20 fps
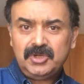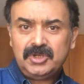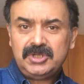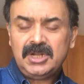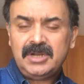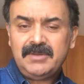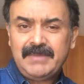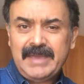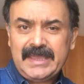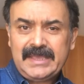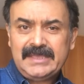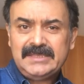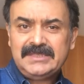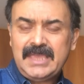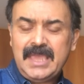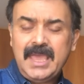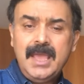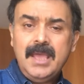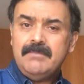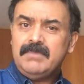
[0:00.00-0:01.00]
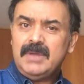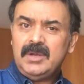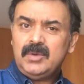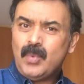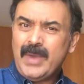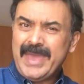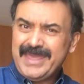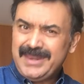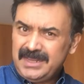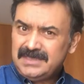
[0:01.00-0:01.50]
to turn back and say, but
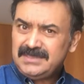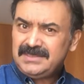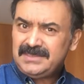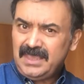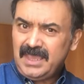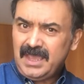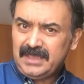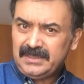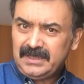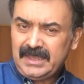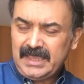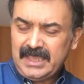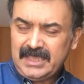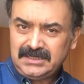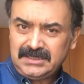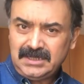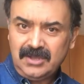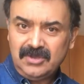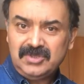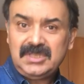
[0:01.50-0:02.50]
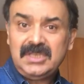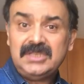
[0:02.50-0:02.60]
where is the other guest house?